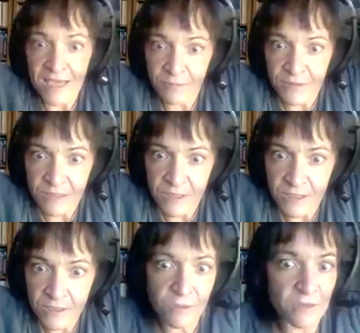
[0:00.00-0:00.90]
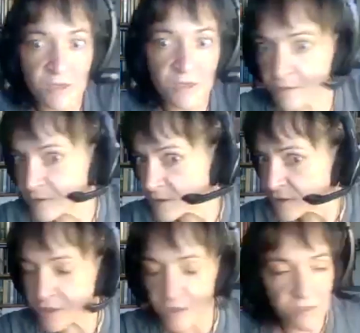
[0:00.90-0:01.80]
to me too, or
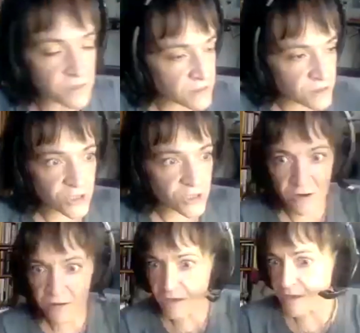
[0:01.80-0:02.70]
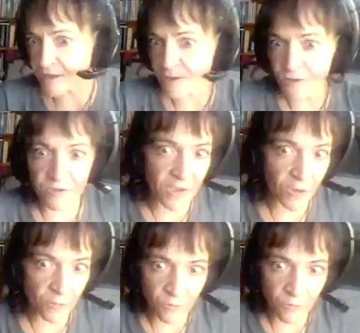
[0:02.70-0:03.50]
just share and sort of help